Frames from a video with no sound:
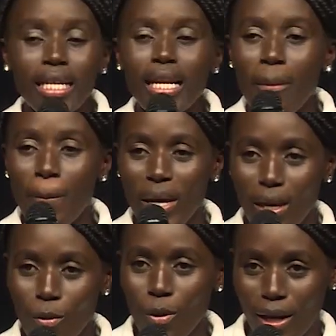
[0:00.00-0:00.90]

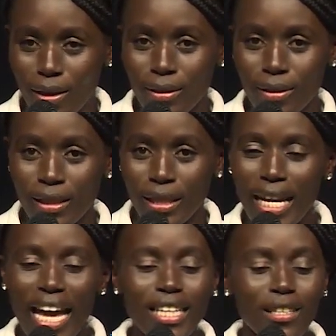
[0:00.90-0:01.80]
nilipigwa.
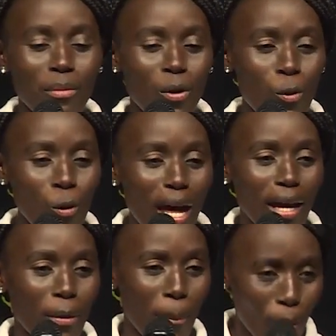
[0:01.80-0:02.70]
Yani
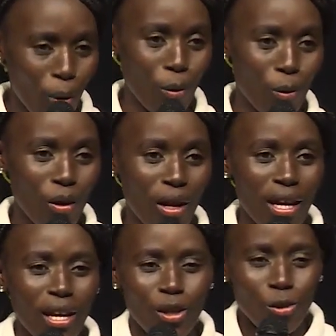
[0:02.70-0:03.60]
nimekula kiboko.
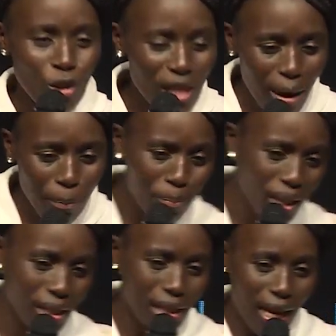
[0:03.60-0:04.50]
You know that
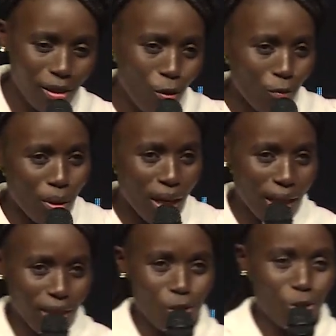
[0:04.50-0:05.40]
big slice of bread that's